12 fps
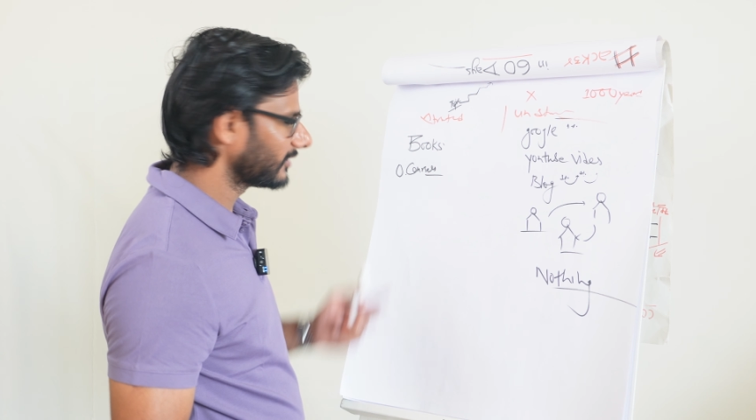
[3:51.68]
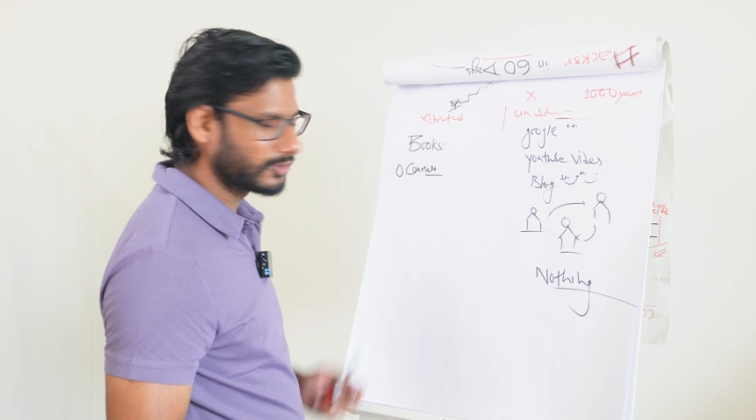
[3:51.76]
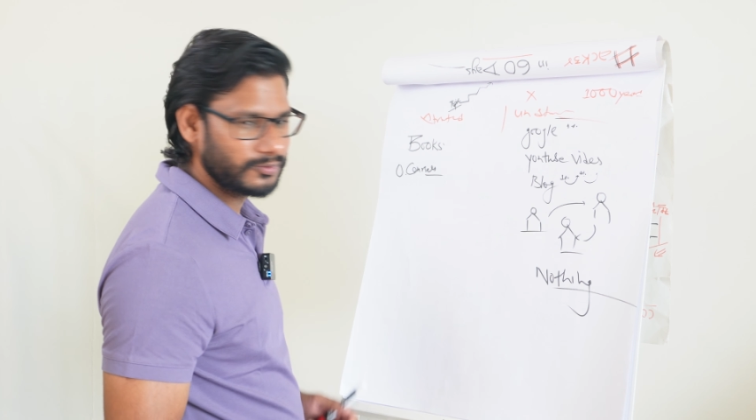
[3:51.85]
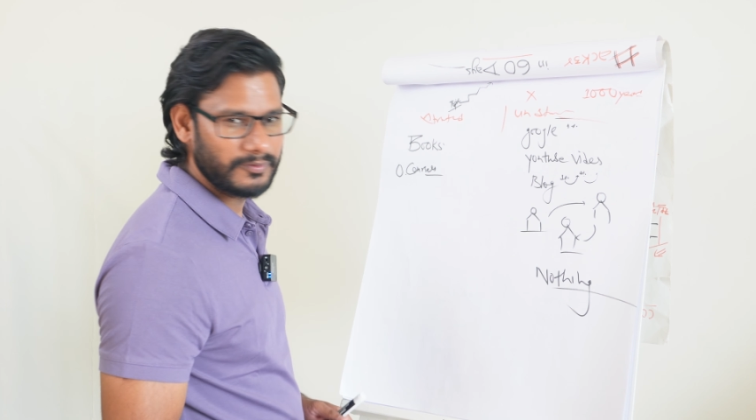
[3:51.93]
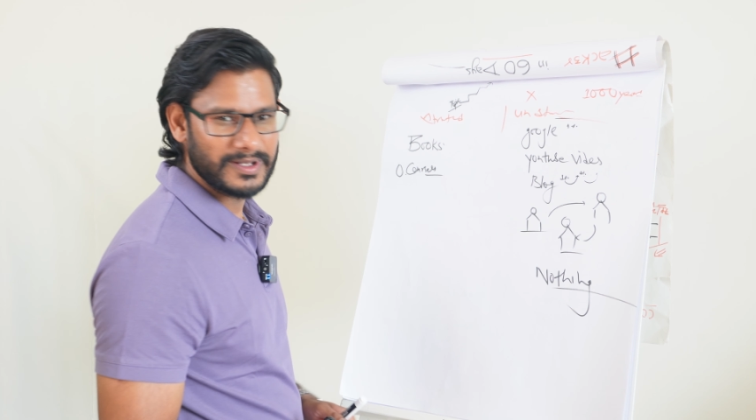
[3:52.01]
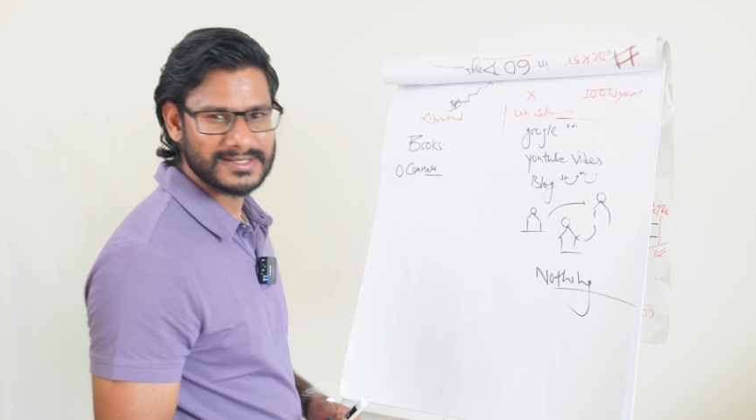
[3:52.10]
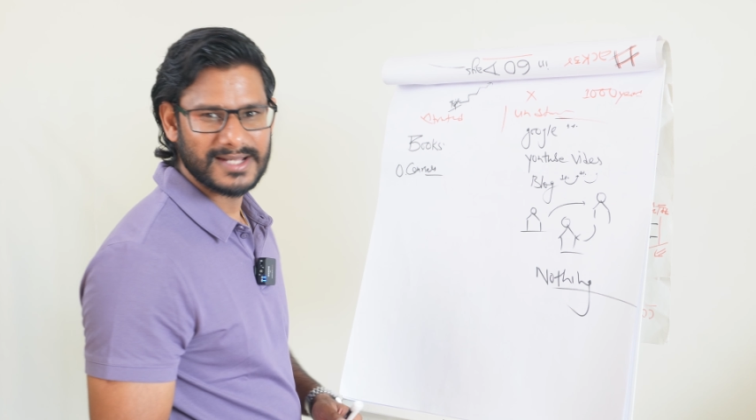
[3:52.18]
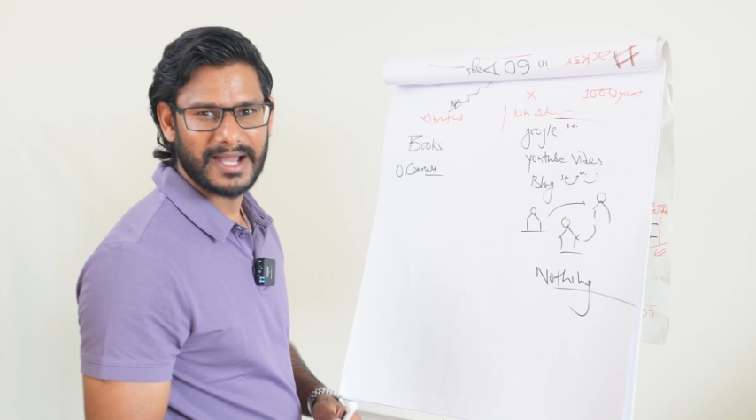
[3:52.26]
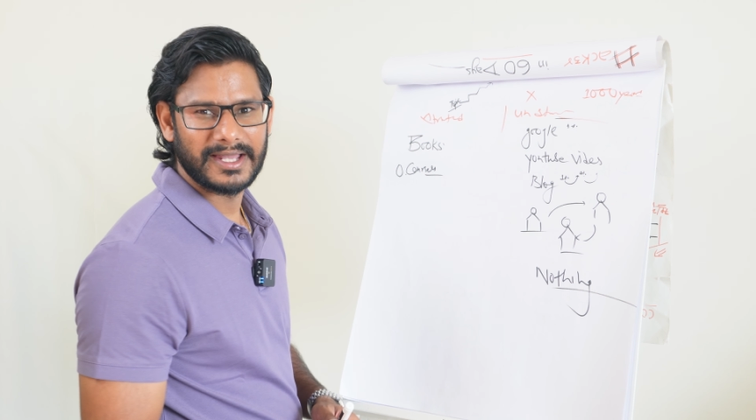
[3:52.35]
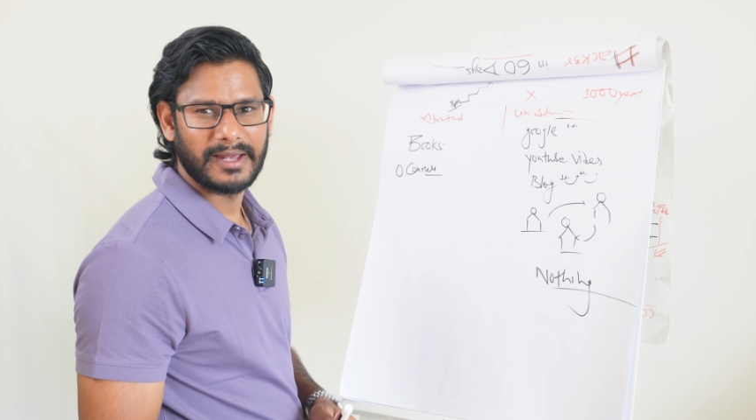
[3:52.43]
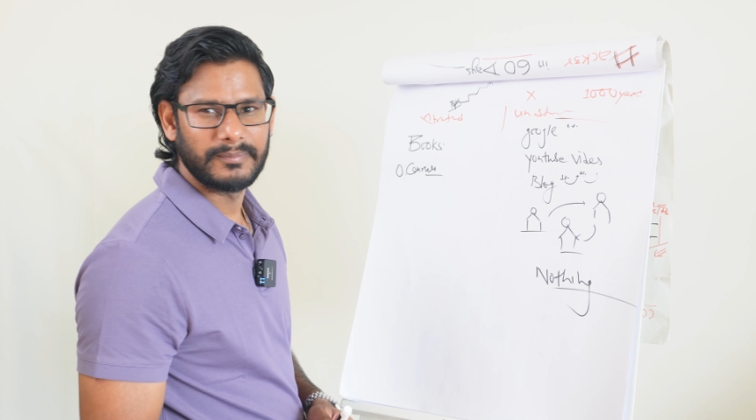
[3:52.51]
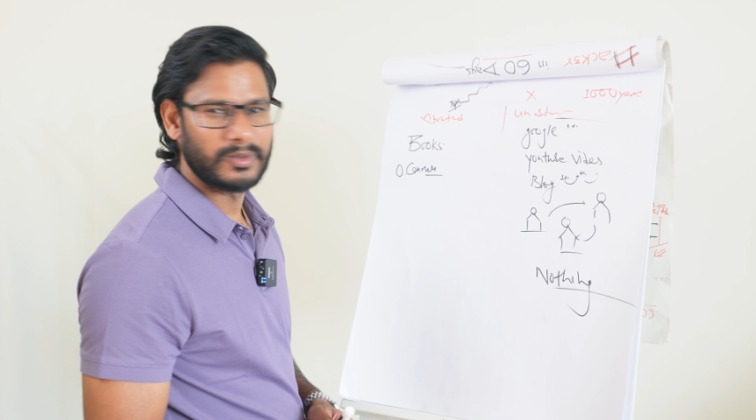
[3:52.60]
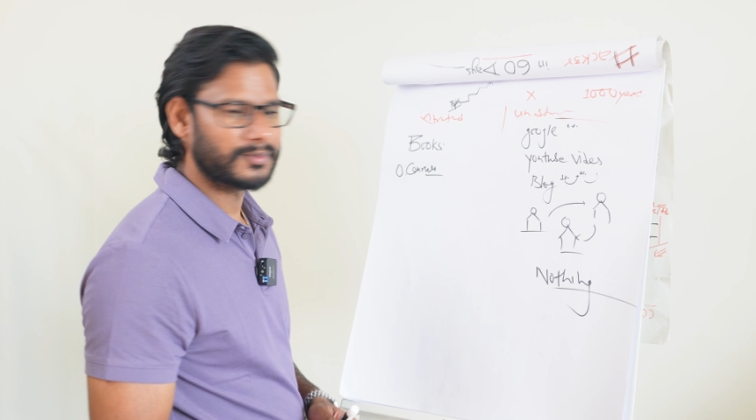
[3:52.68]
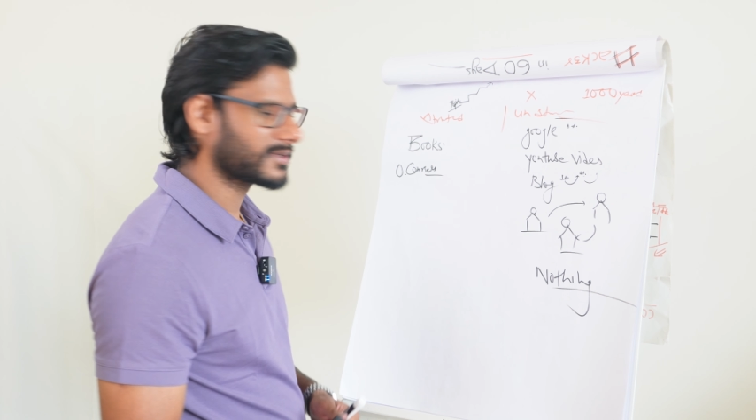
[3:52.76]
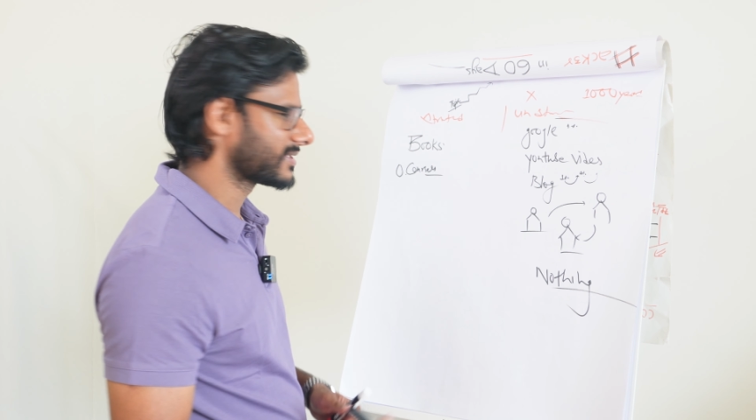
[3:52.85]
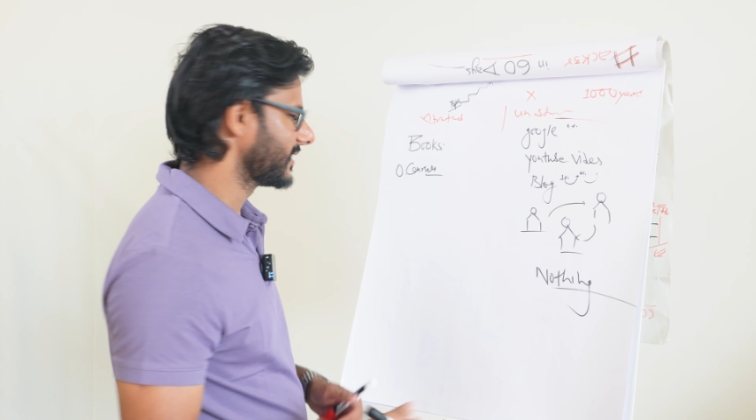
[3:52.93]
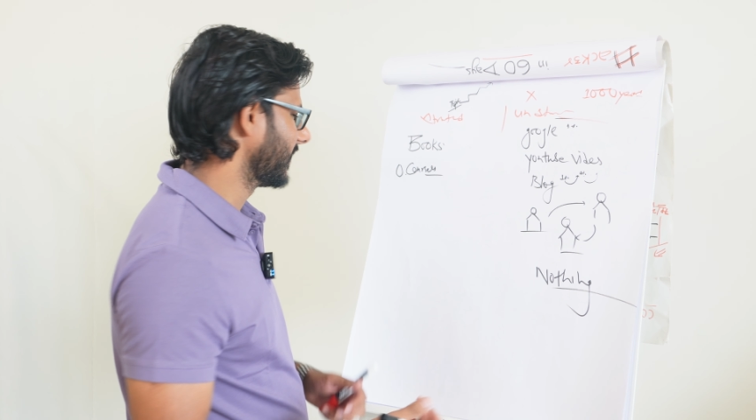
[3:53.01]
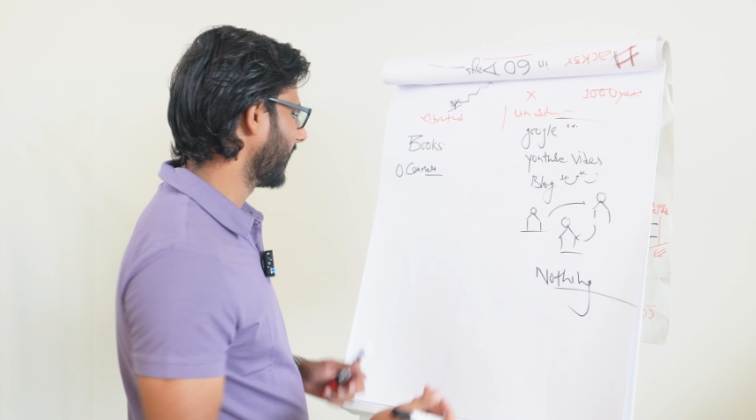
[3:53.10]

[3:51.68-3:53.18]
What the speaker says: two ways I can be able to say.